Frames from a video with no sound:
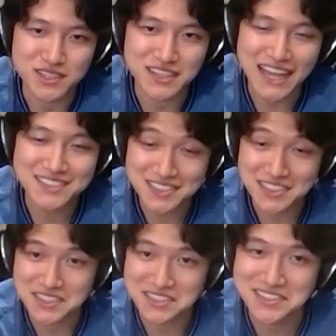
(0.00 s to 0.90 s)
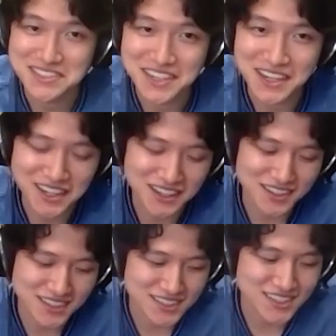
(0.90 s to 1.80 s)
But lastly,
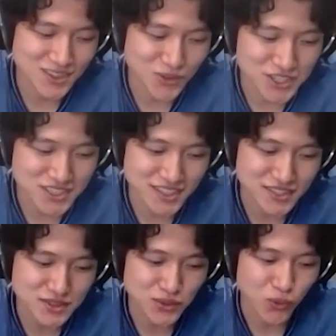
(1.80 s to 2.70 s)
the question is,